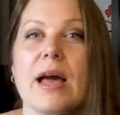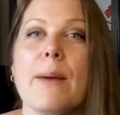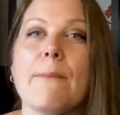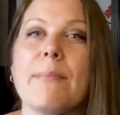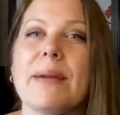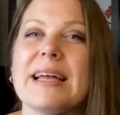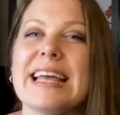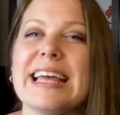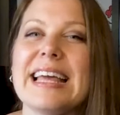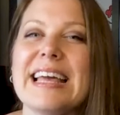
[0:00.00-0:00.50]

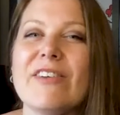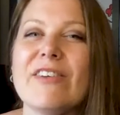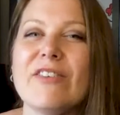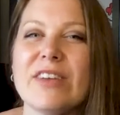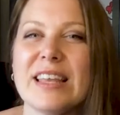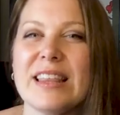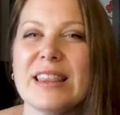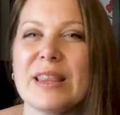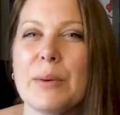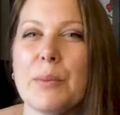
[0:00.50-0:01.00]
But even
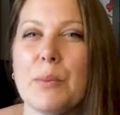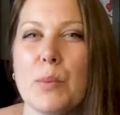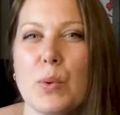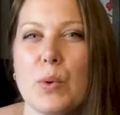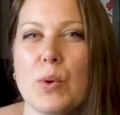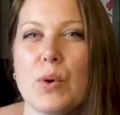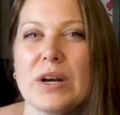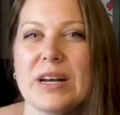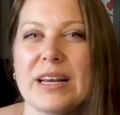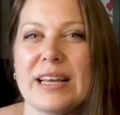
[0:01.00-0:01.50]
in the
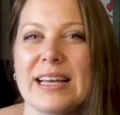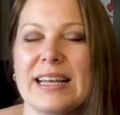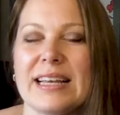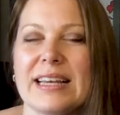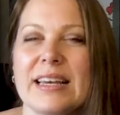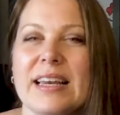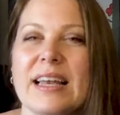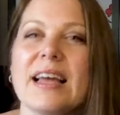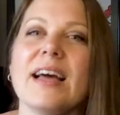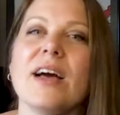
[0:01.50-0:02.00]
morning,